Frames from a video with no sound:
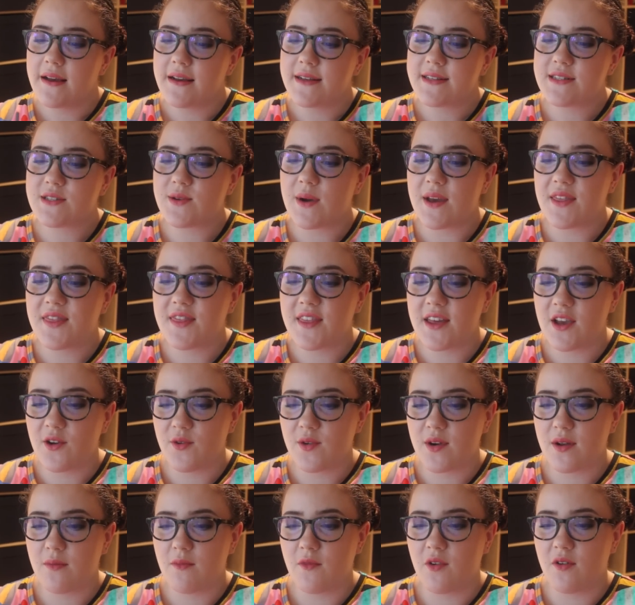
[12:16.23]
so I think
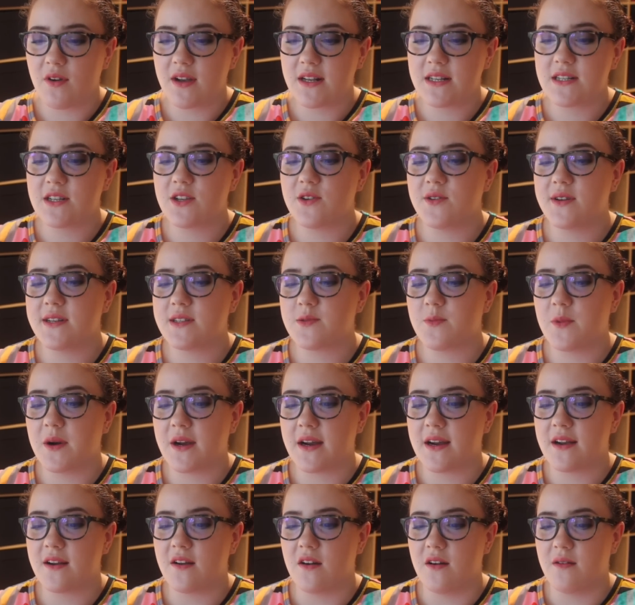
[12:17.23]
what I'm going to do is
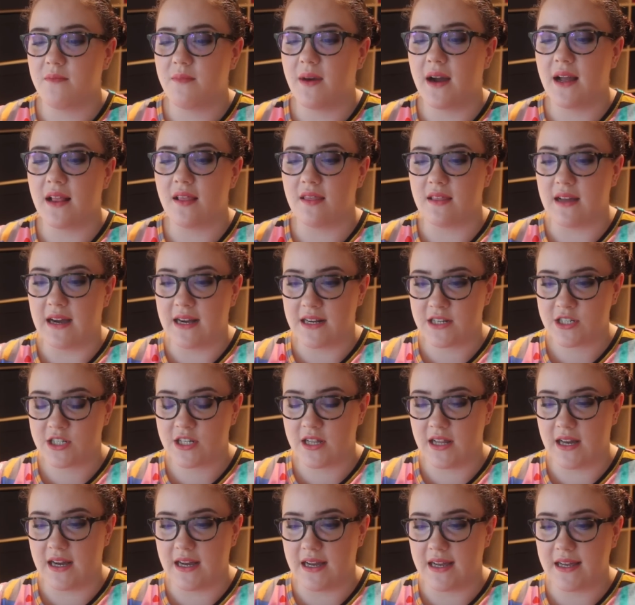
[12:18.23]
wear it on my lash
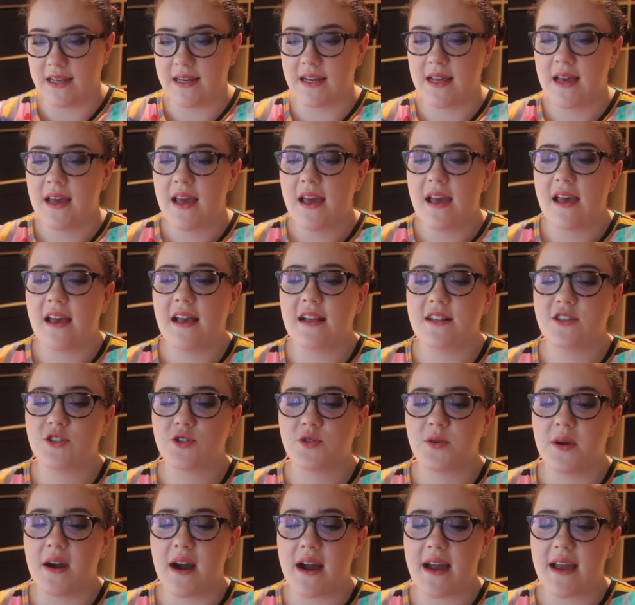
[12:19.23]
line and
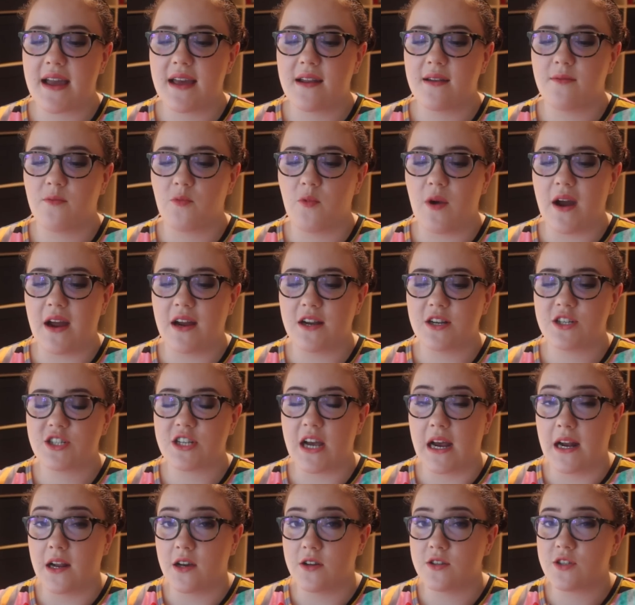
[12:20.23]
try and wear
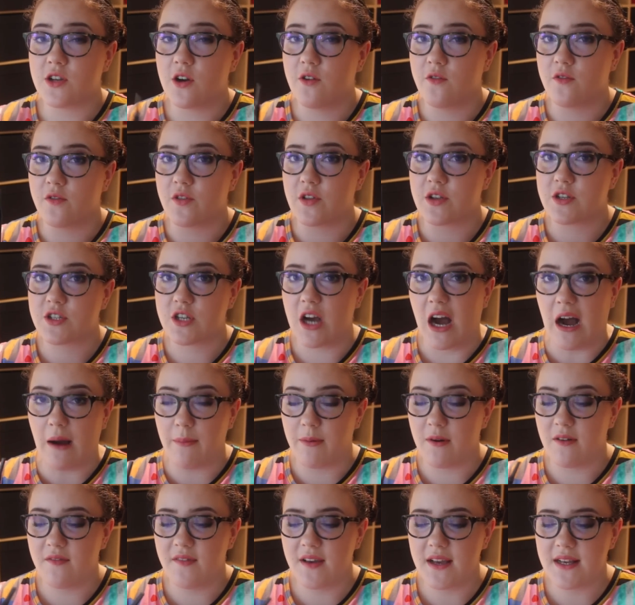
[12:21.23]
shadows over the
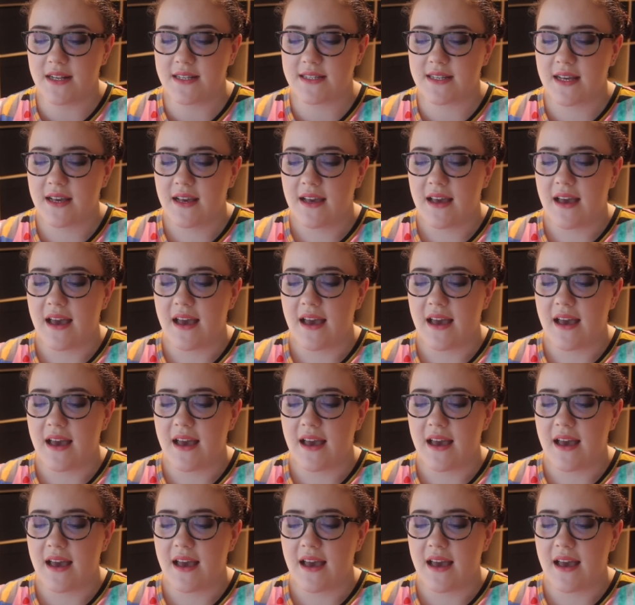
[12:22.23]
top of it,